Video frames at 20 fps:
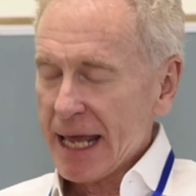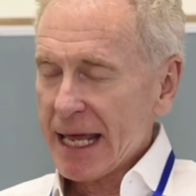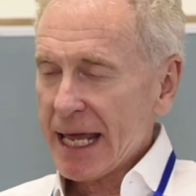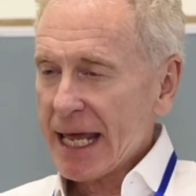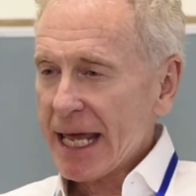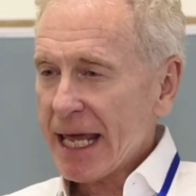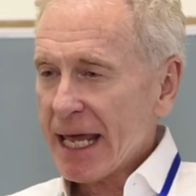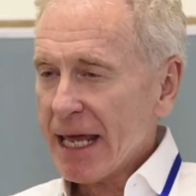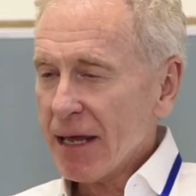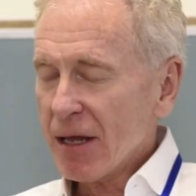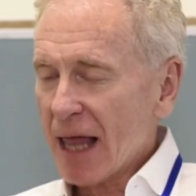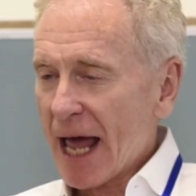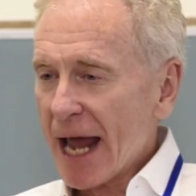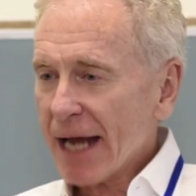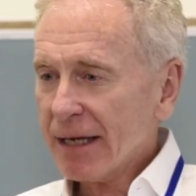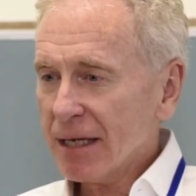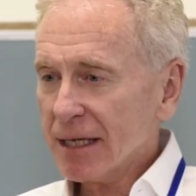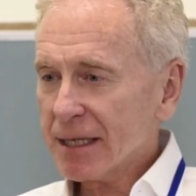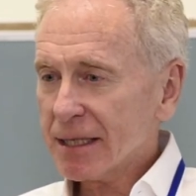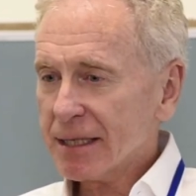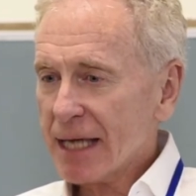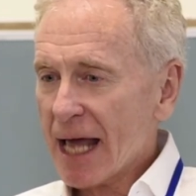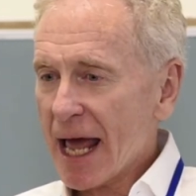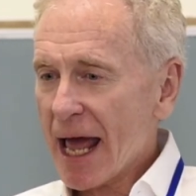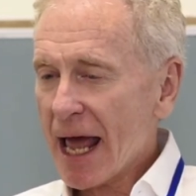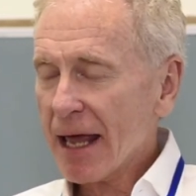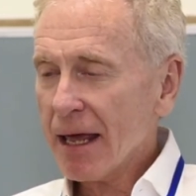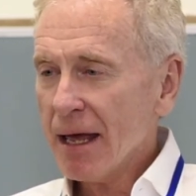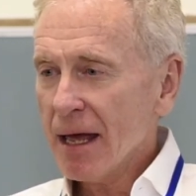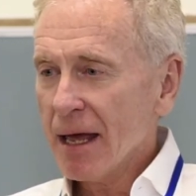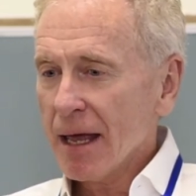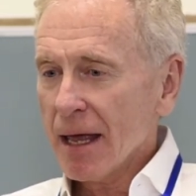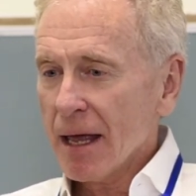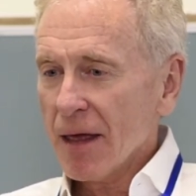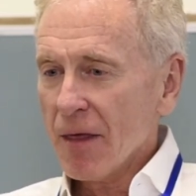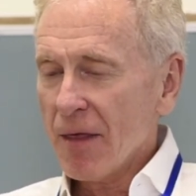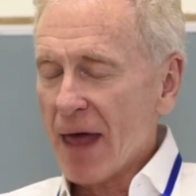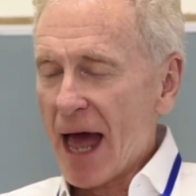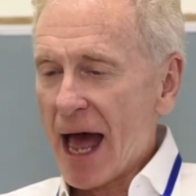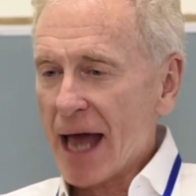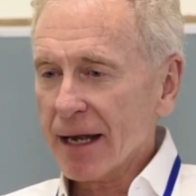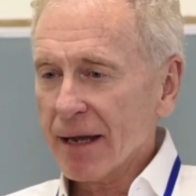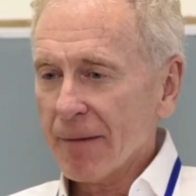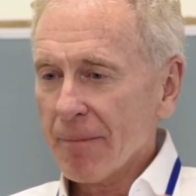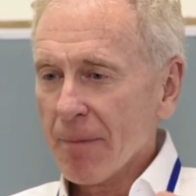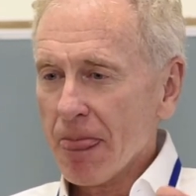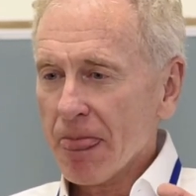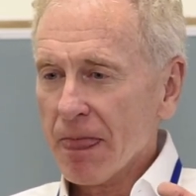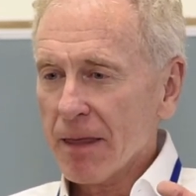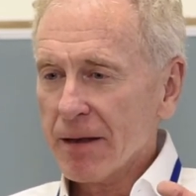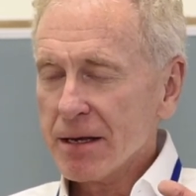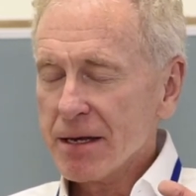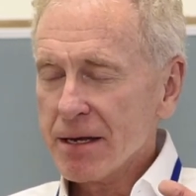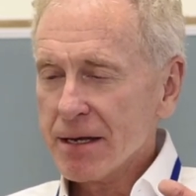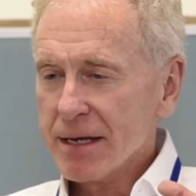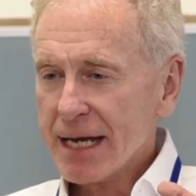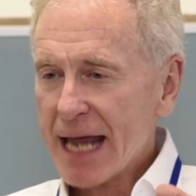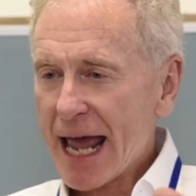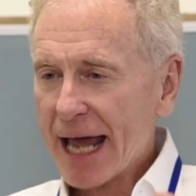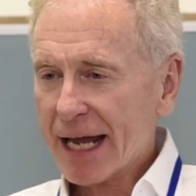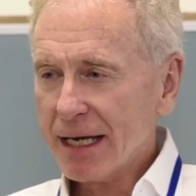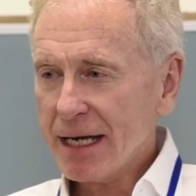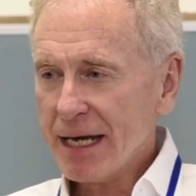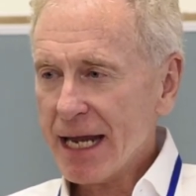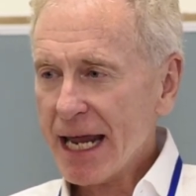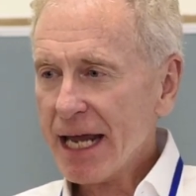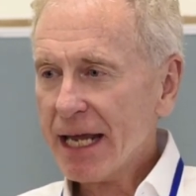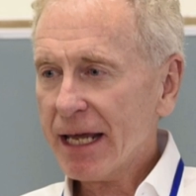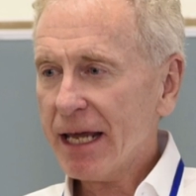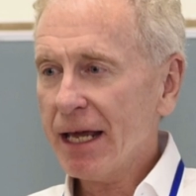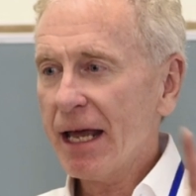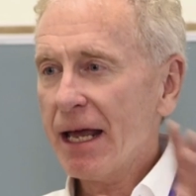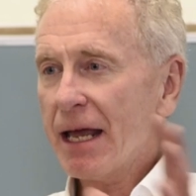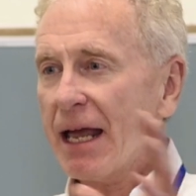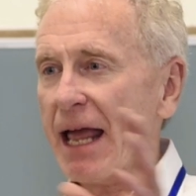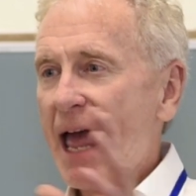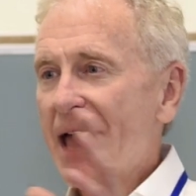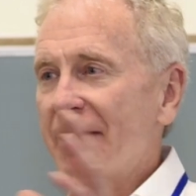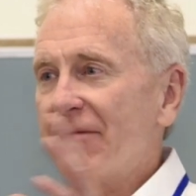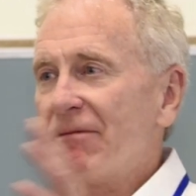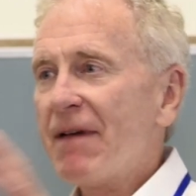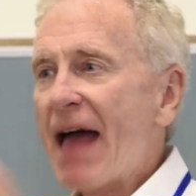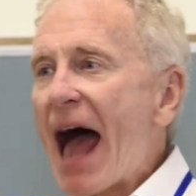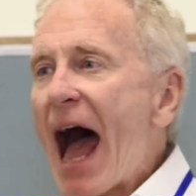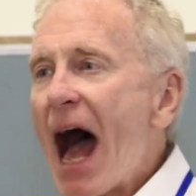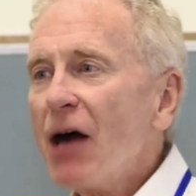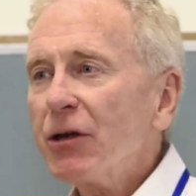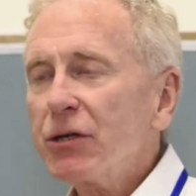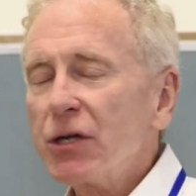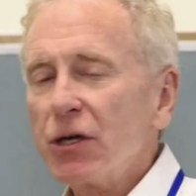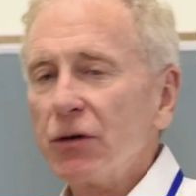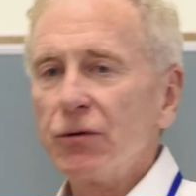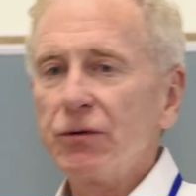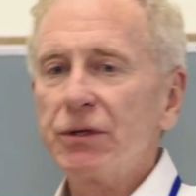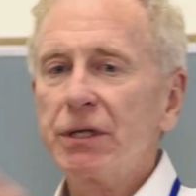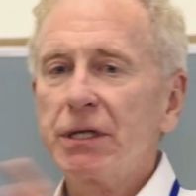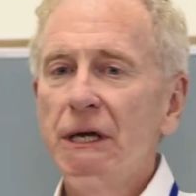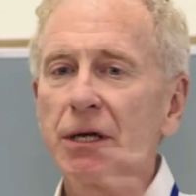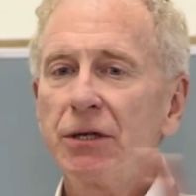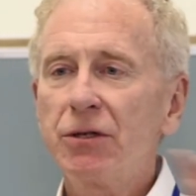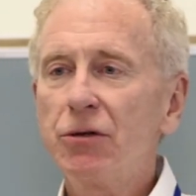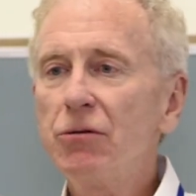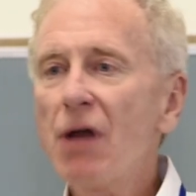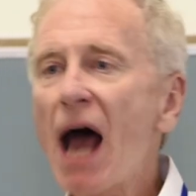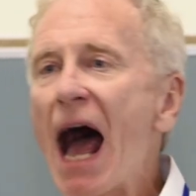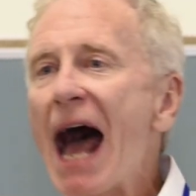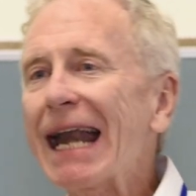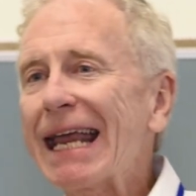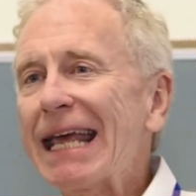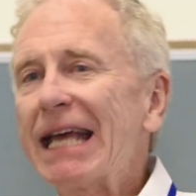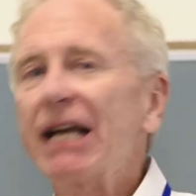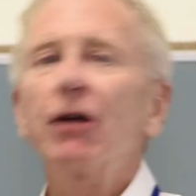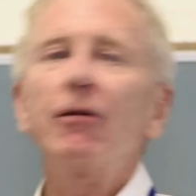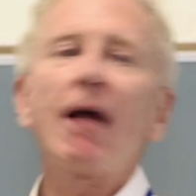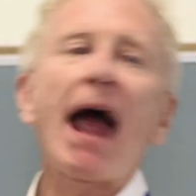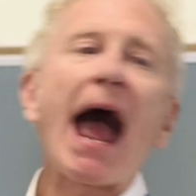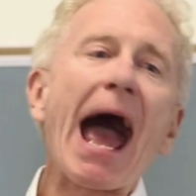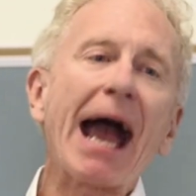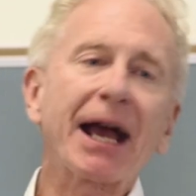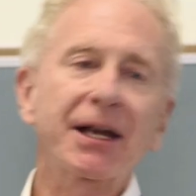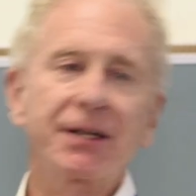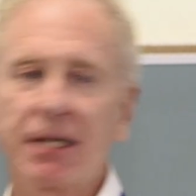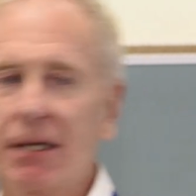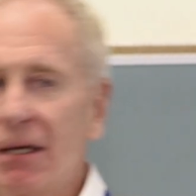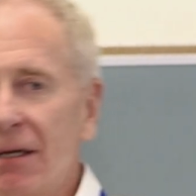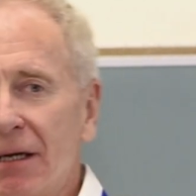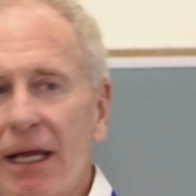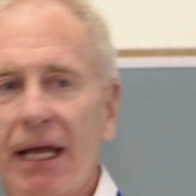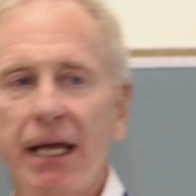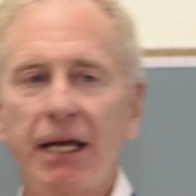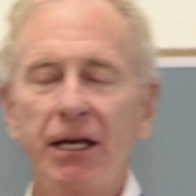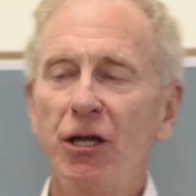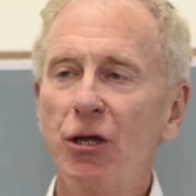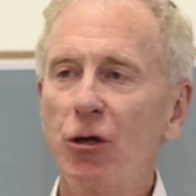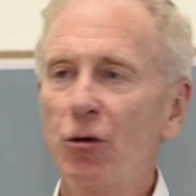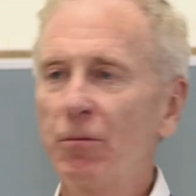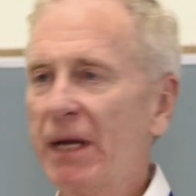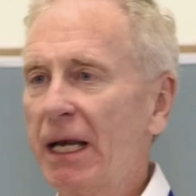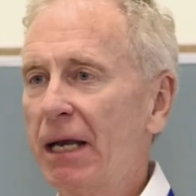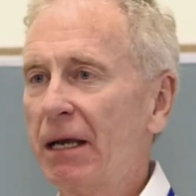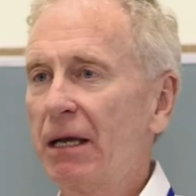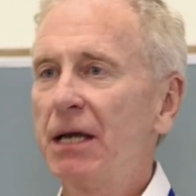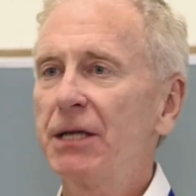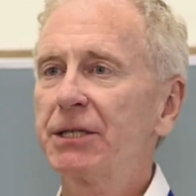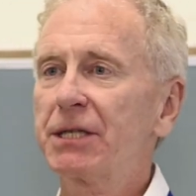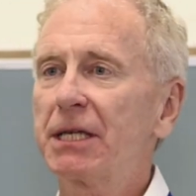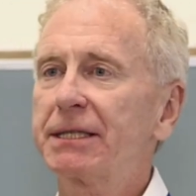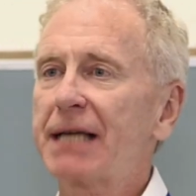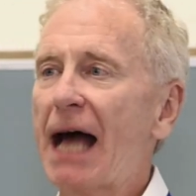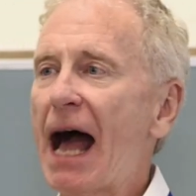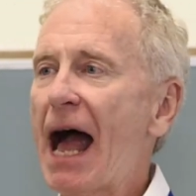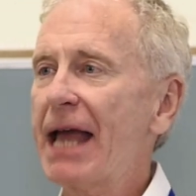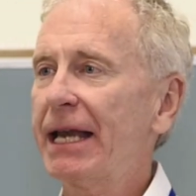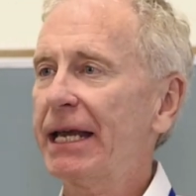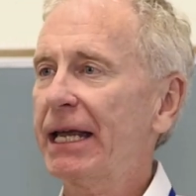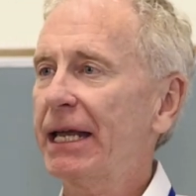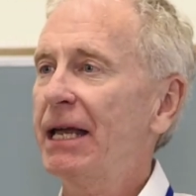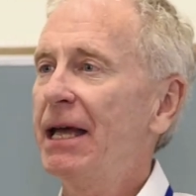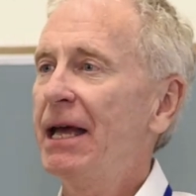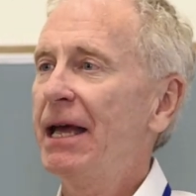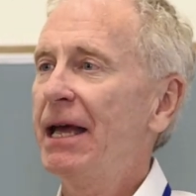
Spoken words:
He liked to say that technique and values do not interact in human society.